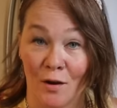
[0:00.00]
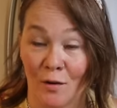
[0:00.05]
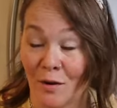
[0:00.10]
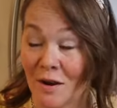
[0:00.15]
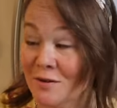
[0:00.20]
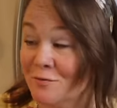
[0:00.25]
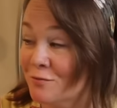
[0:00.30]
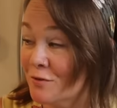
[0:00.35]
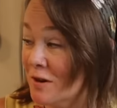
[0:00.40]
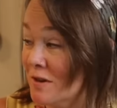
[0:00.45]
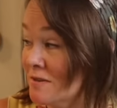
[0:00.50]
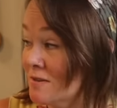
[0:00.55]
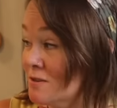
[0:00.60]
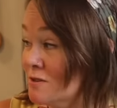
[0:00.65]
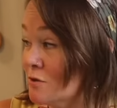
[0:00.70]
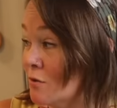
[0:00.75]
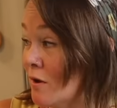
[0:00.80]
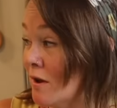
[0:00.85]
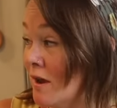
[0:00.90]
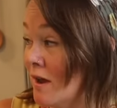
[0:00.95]
All right,
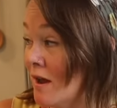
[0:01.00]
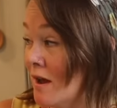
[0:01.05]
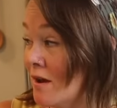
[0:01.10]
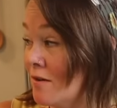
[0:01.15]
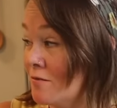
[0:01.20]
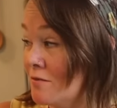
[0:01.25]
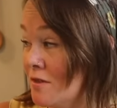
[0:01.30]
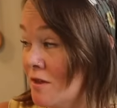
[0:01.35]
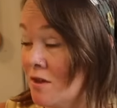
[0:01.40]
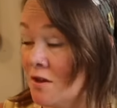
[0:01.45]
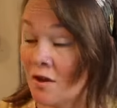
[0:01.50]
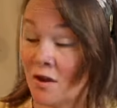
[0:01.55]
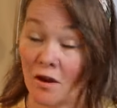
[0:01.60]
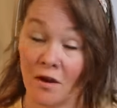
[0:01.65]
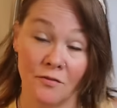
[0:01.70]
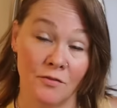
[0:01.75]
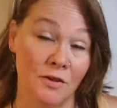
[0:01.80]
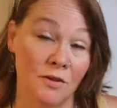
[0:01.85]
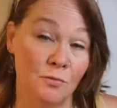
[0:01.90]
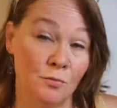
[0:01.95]
friends, so I have the
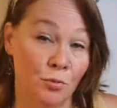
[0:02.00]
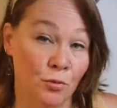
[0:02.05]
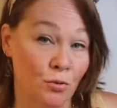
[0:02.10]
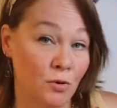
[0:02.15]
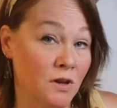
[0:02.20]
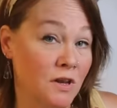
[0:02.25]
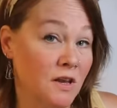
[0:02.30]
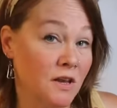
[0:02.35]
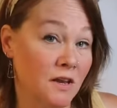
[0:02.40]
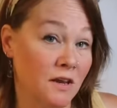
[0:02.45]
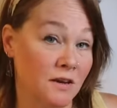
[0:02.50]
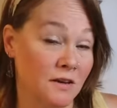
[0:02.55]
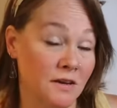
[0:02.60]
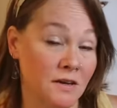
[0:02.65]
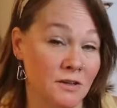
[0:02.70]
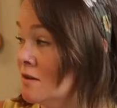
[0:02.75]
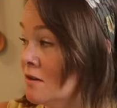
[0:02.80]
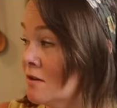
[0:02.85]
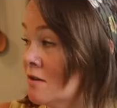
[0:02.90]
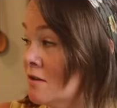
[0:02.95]
oven preheating